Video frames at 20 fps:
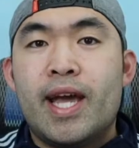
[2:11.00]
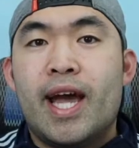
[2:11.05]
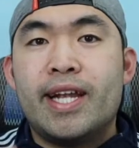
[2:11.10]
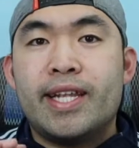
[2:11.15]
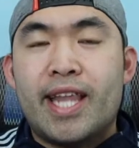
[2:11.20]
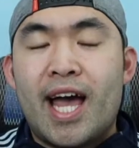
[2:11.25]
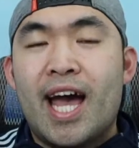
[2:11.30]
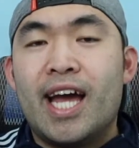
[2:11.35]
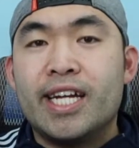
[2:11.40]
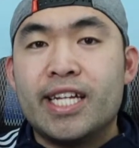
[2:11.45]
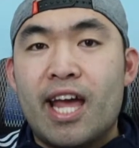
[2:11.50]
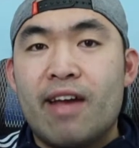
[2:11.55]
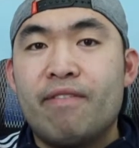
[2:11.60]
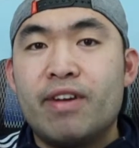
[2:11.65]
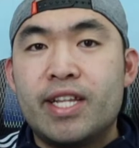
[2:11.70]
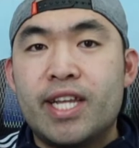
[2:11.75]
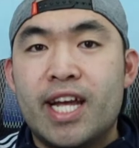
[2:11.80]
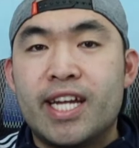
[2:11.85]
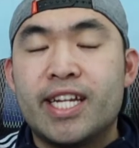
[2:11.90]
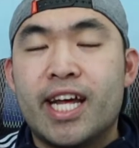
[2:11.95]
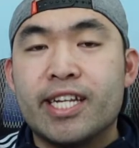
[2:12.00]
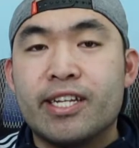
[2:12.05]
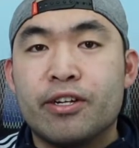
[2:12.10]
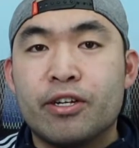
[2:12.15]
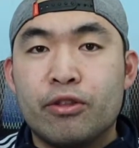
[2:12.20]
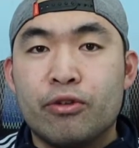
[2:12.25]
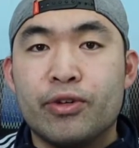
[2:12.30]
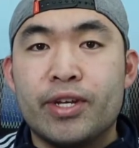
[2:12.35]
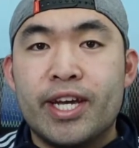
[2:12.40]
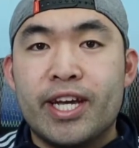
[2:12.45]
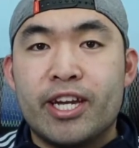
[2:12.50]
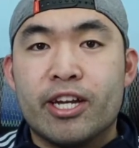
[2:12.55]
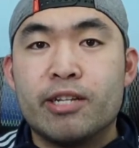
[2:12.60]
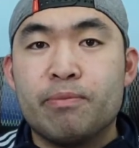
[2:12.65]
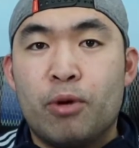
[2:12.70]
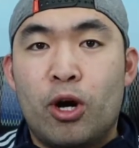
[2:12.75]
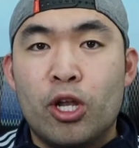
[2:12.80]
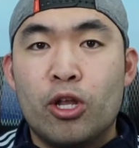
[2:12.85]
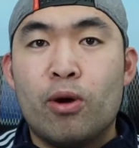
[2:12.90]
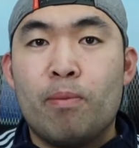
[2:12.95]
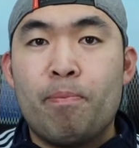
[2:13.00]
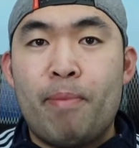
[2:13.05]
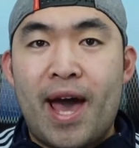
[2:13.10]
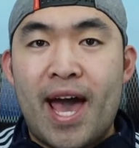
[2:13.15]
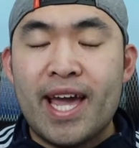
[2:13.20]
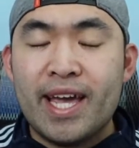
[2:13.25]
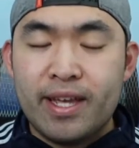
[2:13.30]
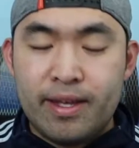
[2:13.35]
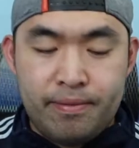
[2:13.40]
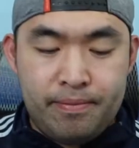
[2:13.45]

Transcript: And that is everything that's included in the small little bag.